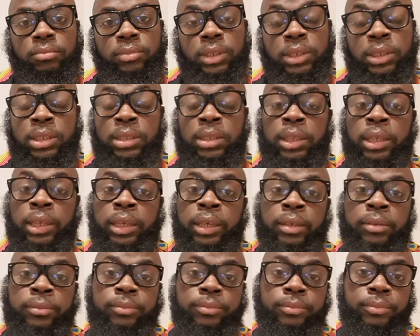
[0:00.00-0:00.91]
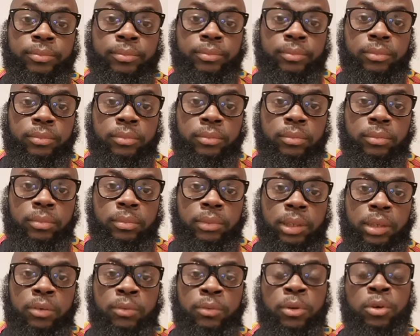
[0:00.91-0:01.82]
It's in the air.
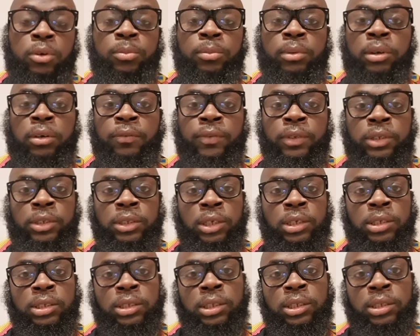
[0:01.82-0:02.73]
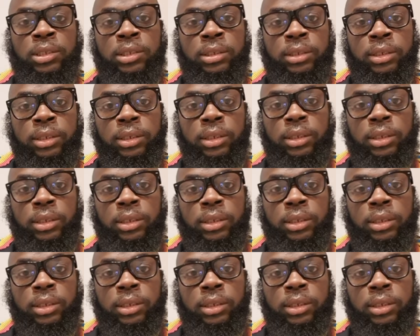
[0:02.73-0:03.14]
The aroma of injustice